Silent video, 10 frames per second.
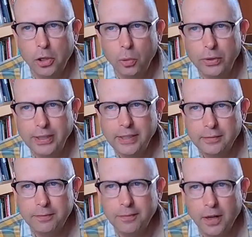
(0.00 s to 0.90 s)
we need to
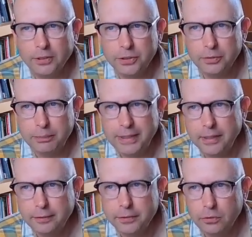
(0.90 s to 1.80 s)
foster
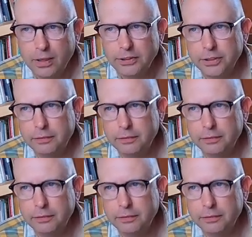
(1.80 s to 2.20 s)
meaningful resonant